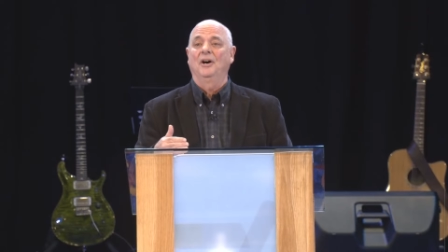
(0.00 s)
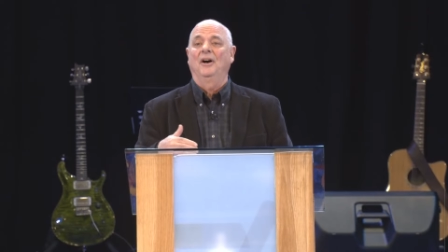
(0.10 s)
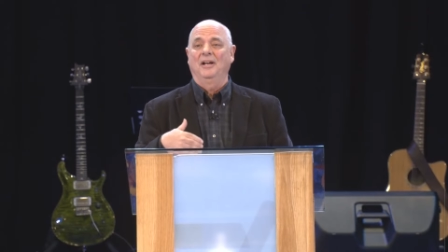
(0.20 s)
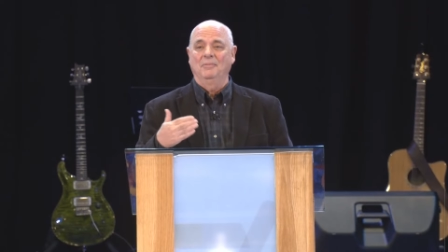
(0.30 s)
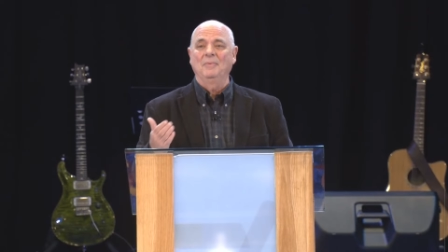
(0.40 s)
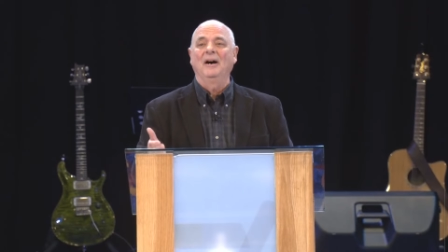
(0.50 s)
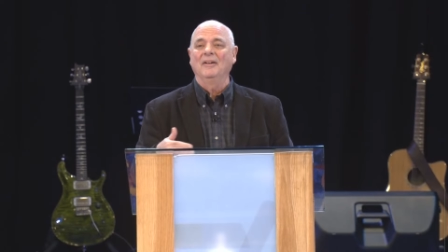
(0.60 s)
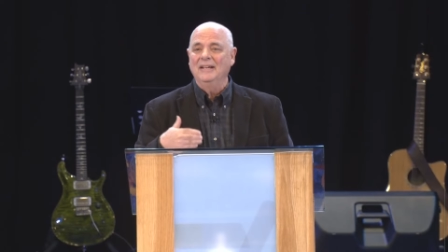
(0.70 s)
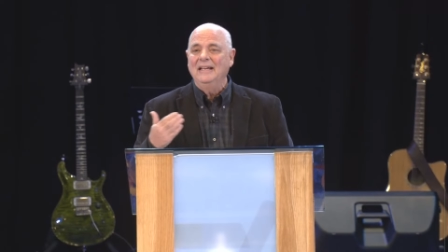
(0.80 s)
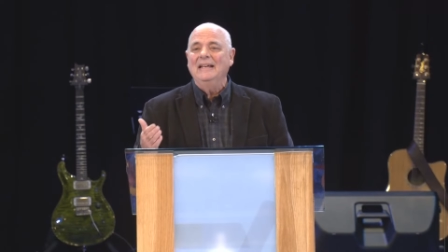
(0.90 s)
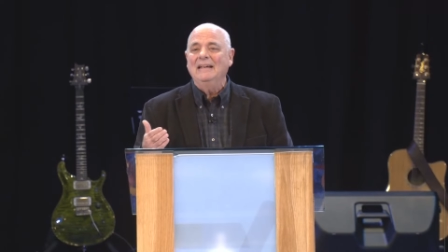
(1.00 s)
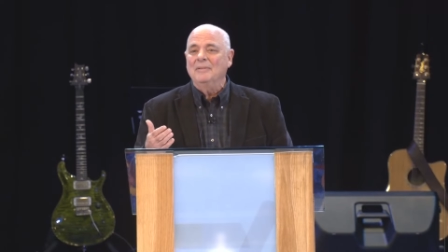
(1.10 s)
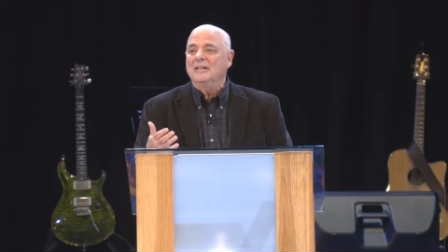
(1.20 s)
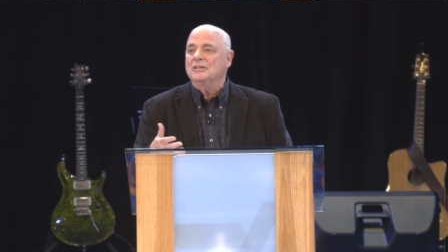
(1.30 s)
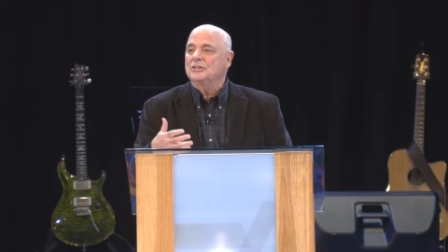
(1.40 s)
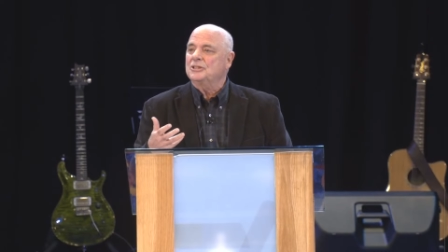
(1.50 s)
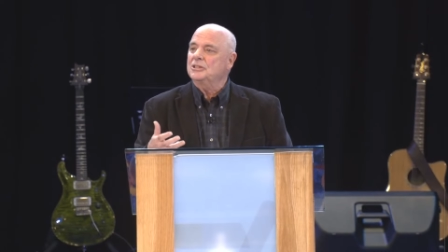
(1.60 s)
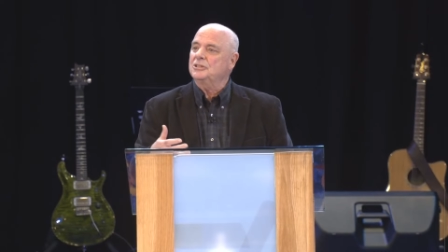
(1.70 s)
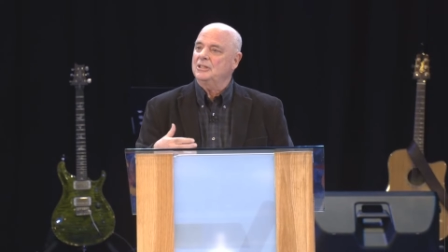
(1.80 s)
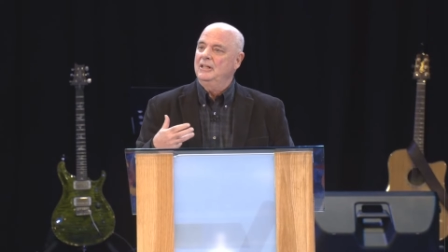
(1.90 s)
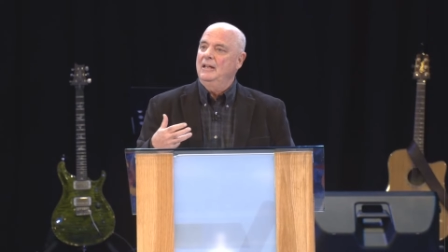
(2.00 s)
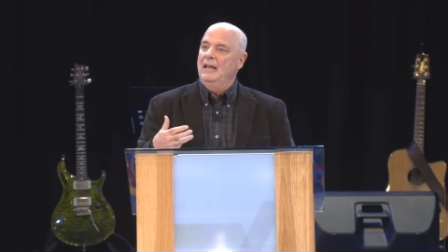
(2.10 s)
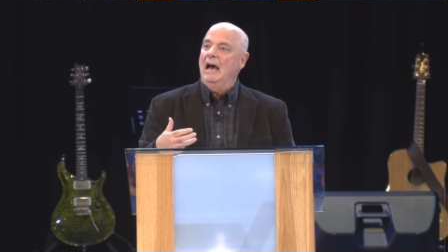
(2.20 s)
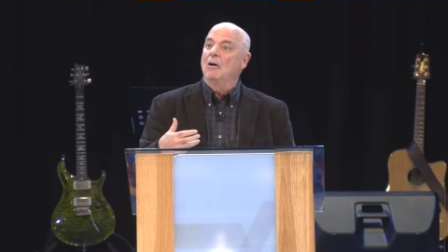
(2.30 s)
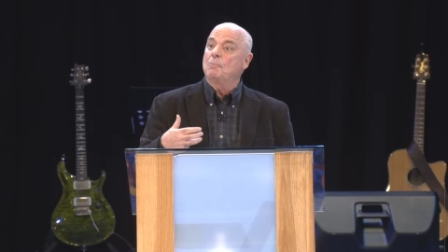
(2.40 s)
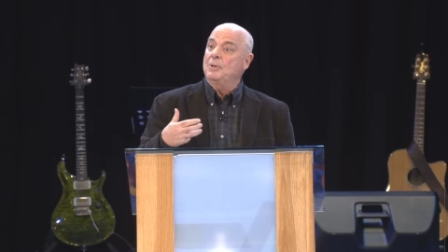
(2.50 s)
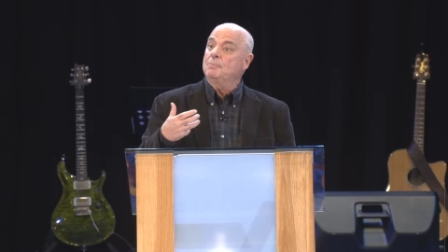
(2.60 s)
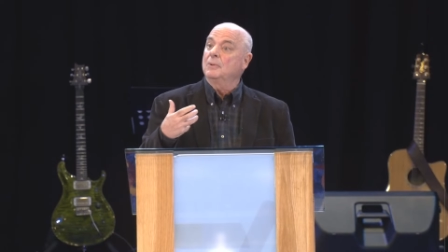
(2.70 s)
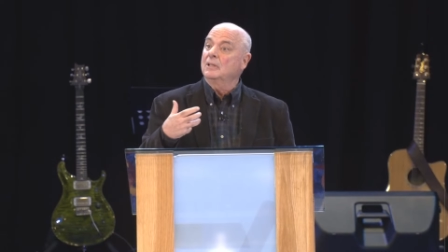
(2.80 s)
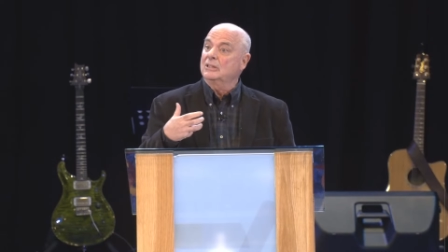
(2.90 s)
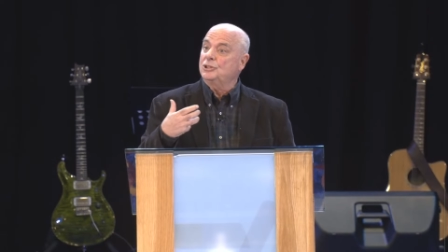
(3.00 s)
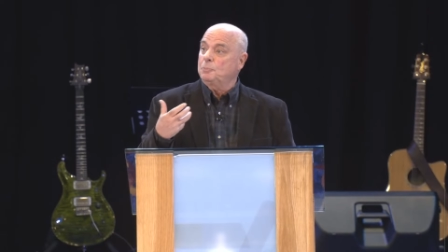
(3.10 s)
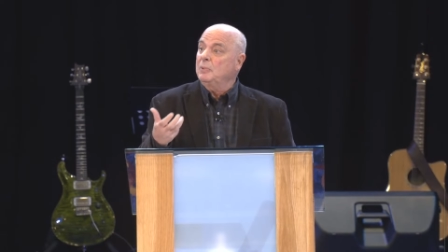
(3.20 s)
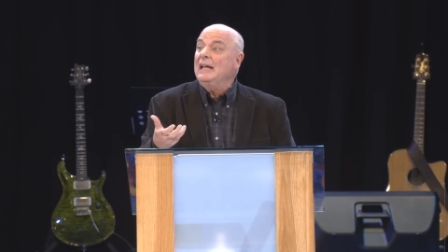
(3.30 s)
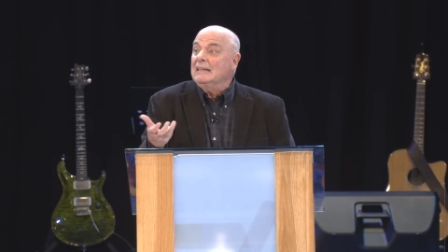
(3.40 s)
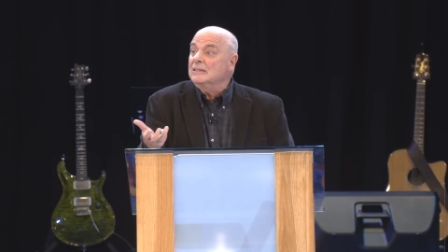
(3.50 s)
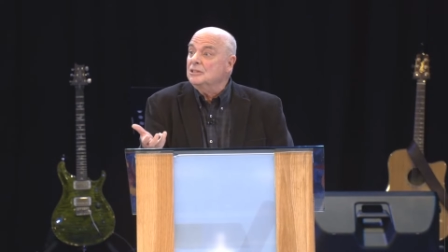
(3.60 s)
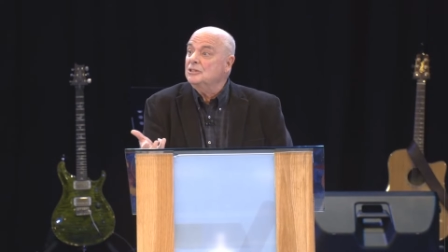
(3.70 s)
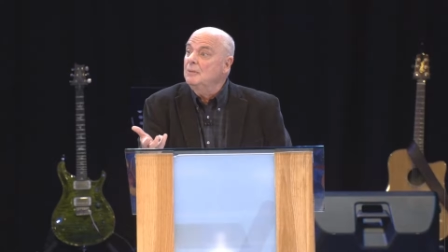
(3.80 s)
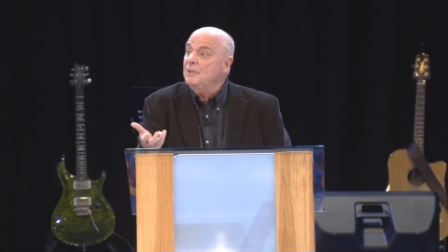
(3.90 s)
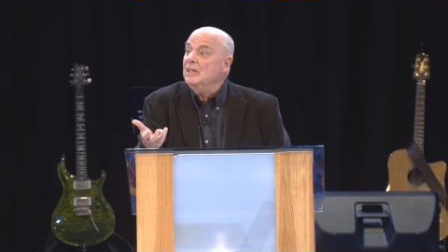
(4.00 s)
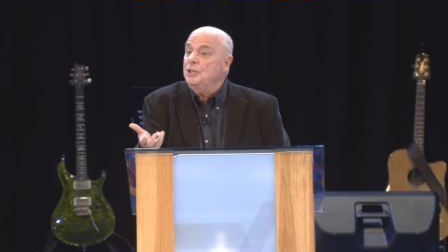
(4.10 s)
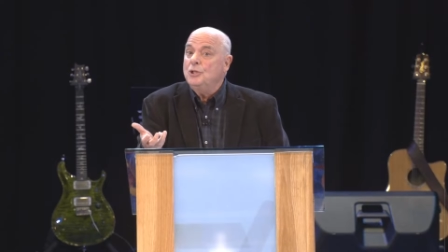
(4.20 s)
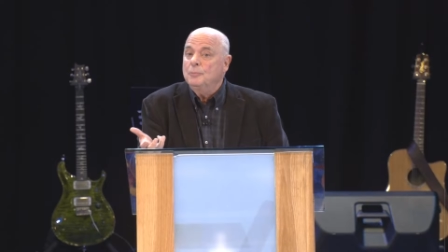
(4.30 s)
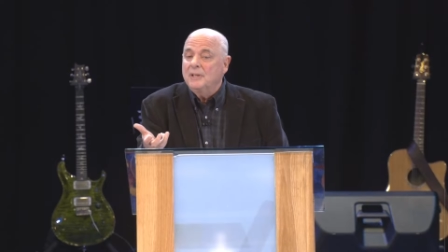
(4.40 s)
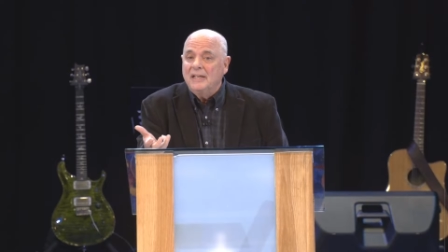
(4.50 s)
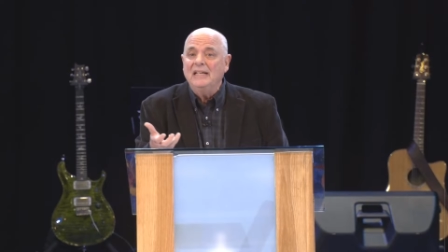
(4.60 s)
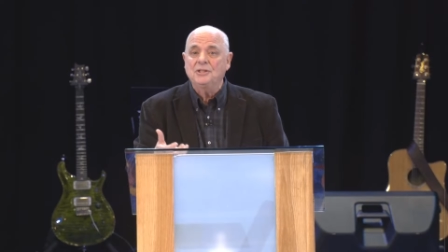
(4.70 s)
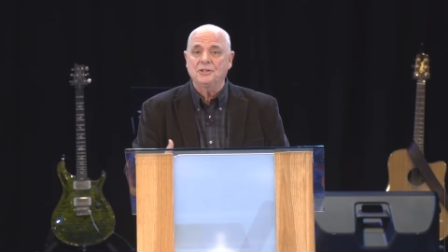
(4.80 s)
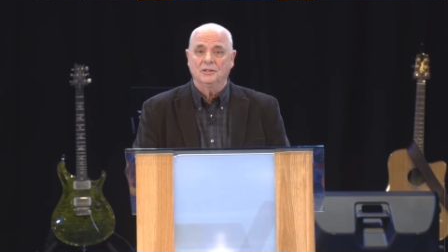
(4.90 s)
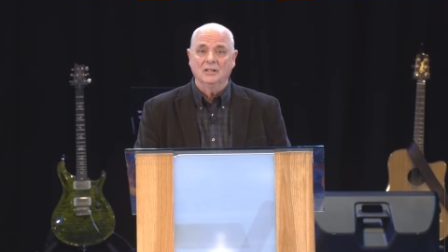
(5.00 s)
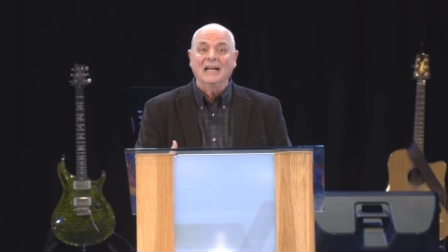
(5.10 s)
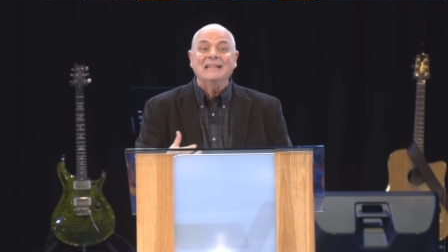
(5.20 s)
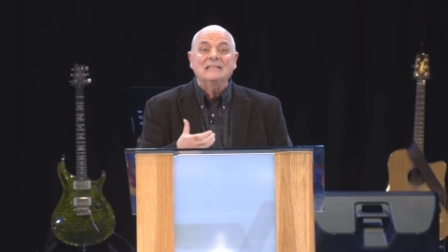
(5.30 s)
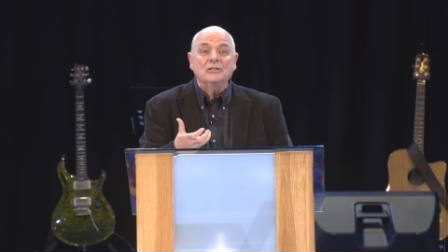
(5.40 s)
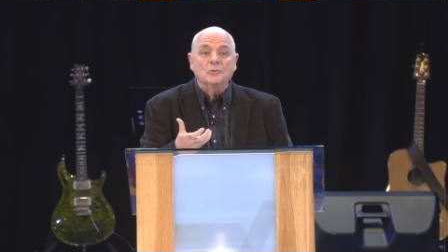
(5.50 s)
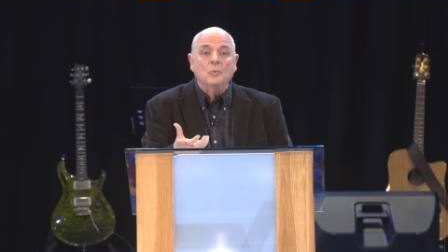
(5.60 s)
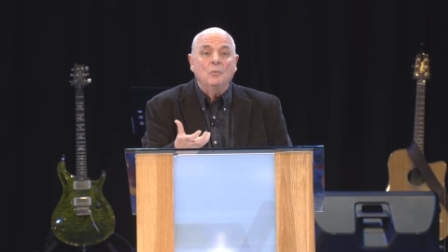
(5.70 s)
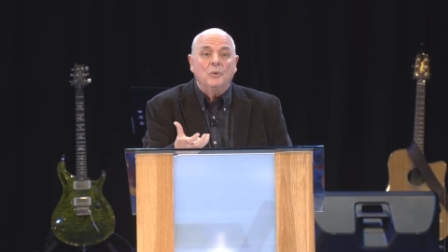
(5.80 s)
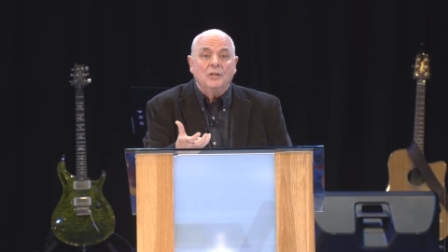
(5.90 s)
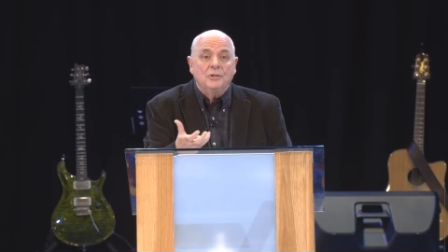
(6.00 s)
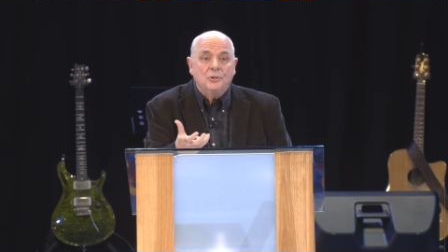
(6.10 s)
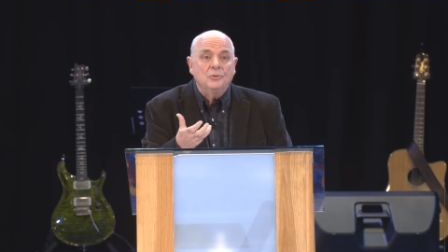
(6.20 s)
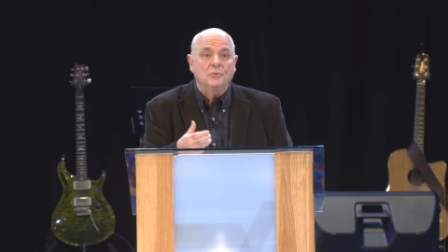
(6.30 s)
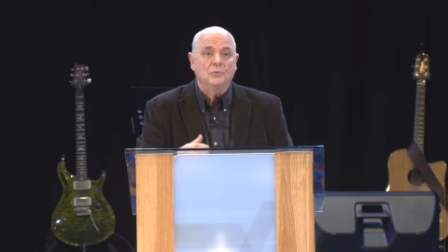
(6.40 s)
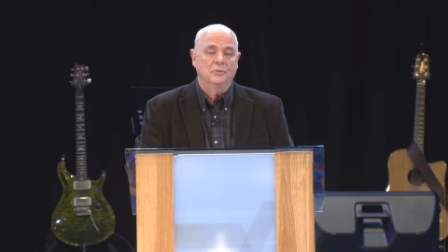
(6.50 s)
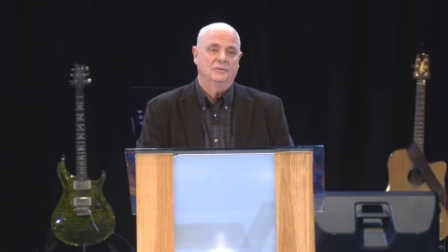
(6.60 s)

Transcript: talking about this is just how people explain. This is something in human nature. Like, this is what we do.